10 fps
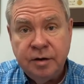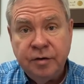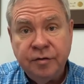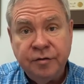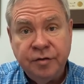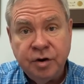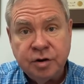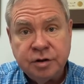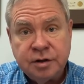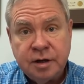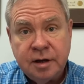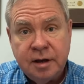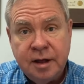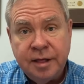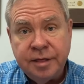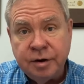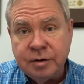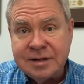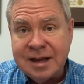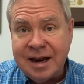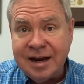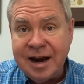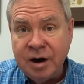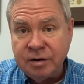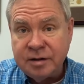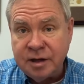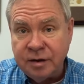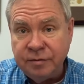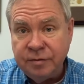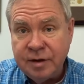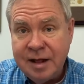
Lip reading: First, there is a narrative